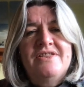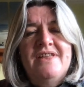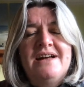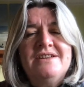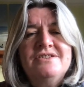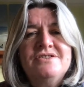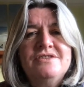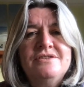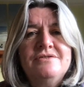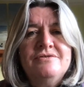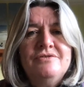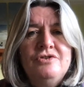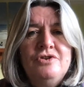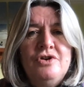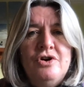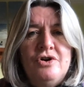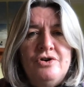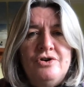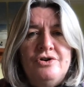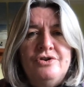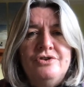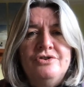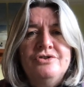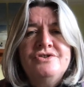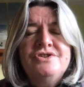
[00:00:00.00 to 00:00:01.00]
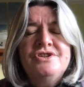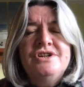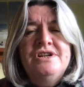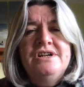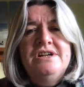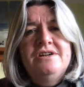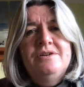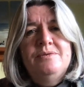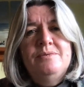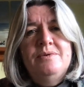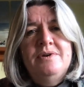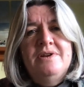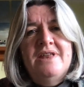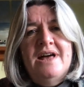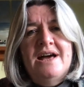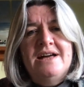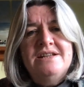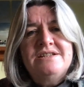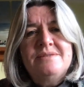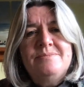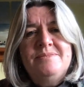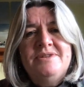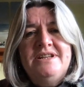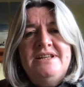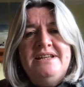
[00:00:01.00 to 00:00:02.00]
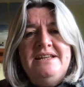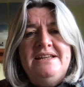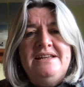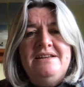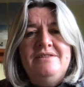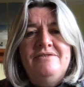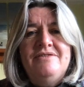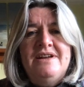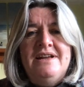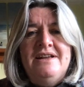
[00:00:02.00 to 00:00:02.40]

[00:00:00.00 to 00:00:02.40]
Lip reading: that of God with Adam and Eve